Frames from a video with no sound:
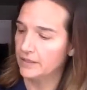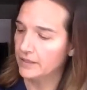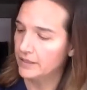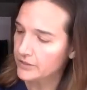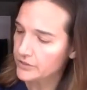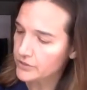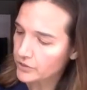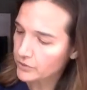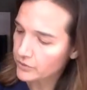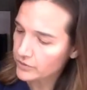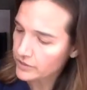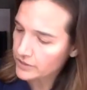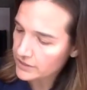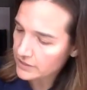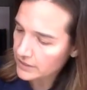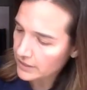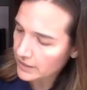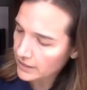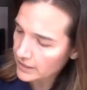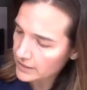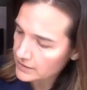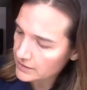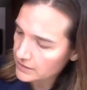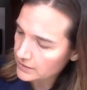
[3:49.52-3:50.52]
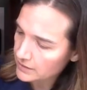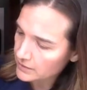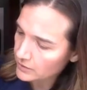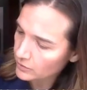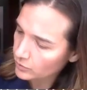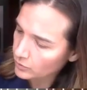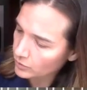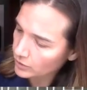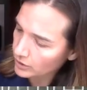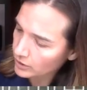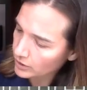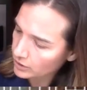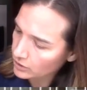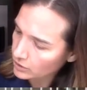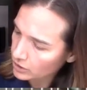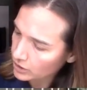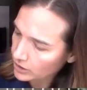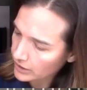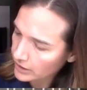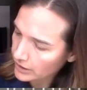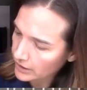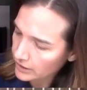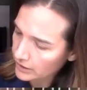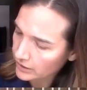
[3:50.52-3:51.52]
So this case, we're going to look
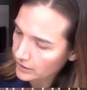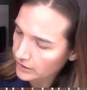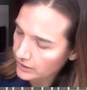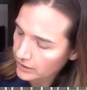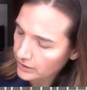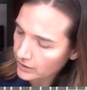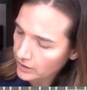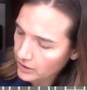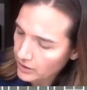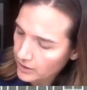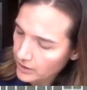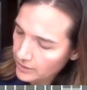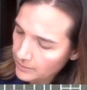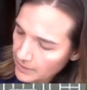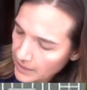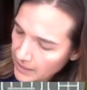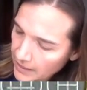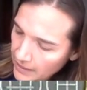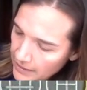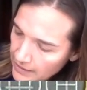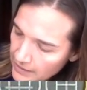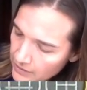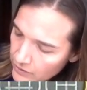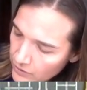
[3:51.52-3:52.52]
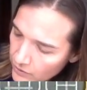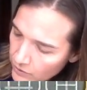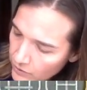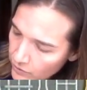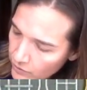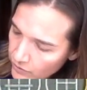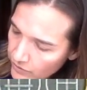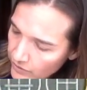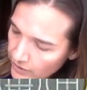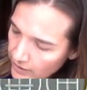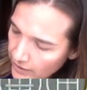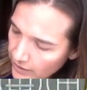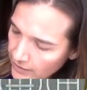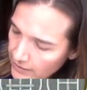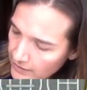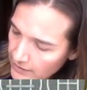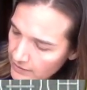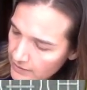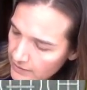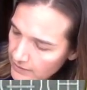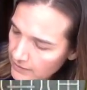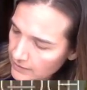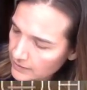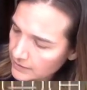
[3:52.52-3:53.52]
here. I know
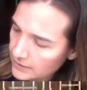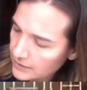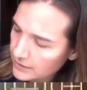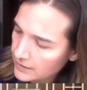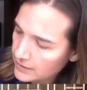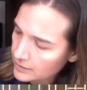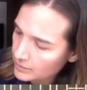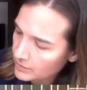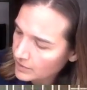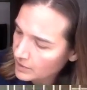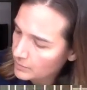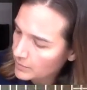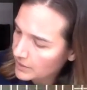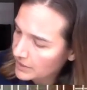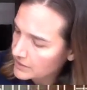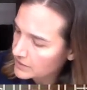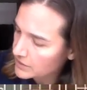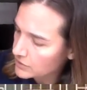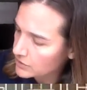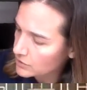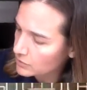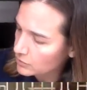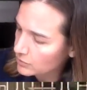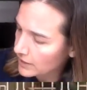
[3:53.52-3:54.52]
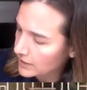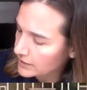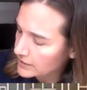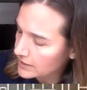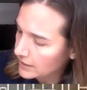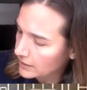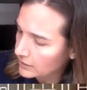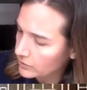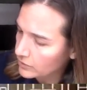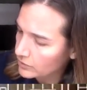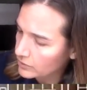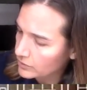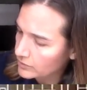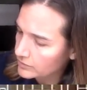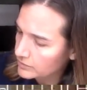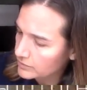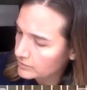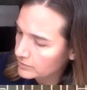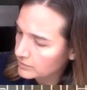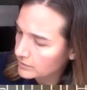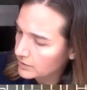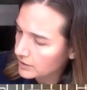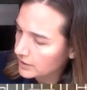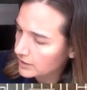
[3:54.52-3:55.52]
that my base is a rectangle,
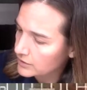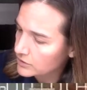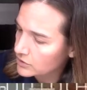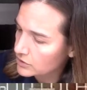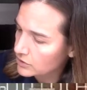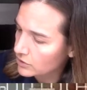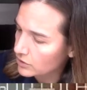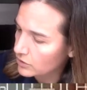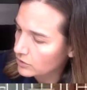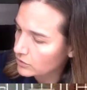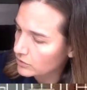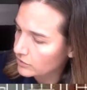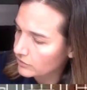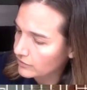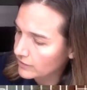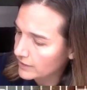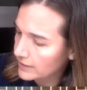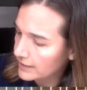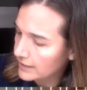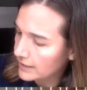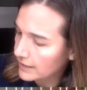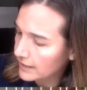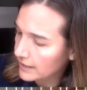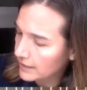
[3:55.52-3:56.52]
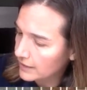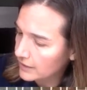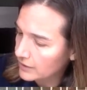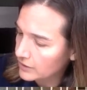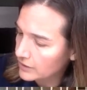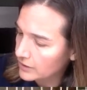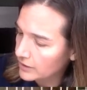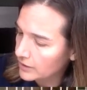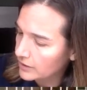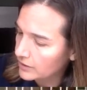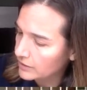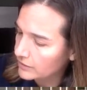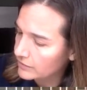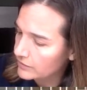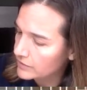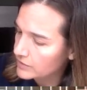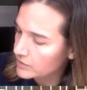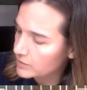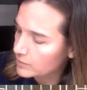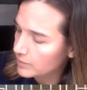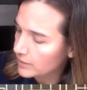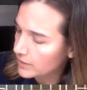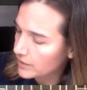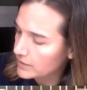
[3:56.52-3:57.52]
and so to find the area of this
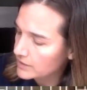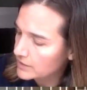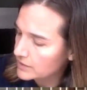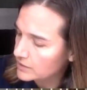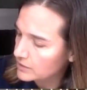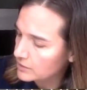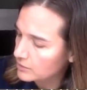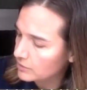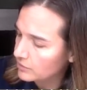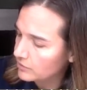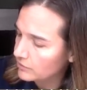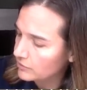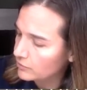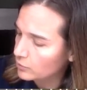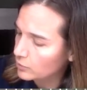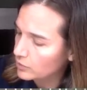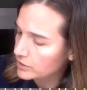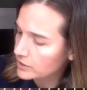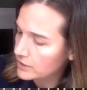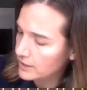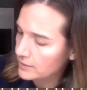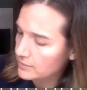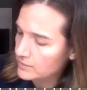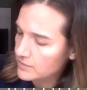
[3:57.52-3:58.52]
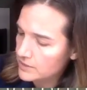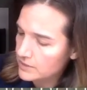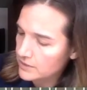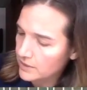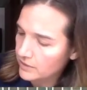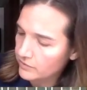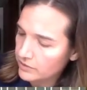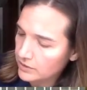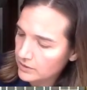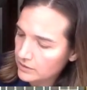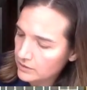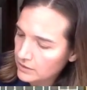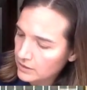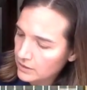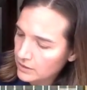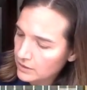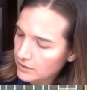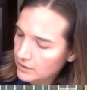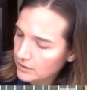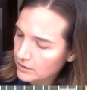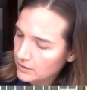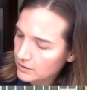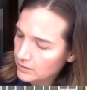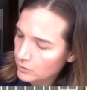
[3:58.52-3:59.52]
base, it's going to be 4 times 7.
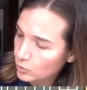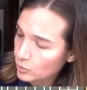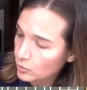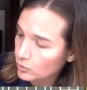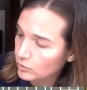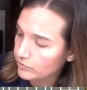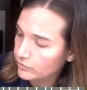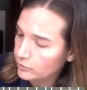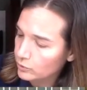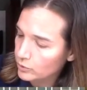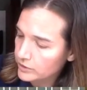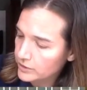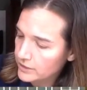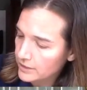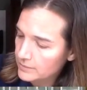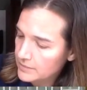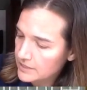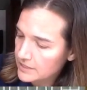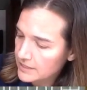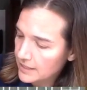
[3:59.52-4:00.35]
Ooh, 4 times